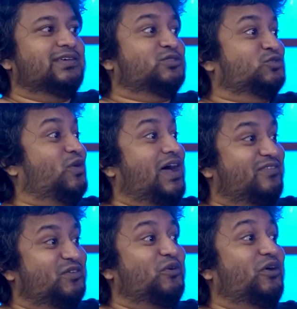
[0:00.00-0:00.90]
So I have
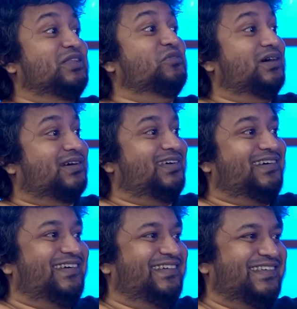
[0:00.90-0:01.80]
to do all the work.
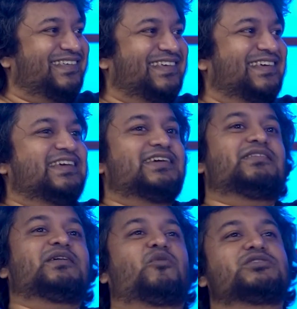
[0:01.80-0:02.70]

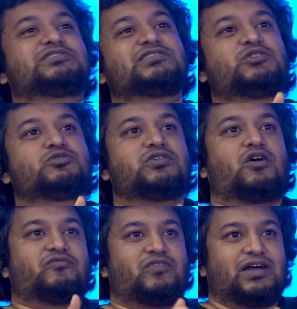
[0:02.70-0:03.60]
Like watching the news,
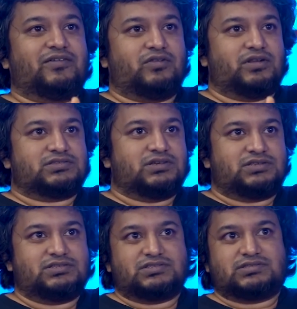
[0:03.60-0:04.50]
oh fuck, I have to
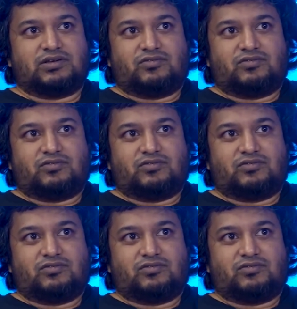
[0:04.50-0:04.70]
research this.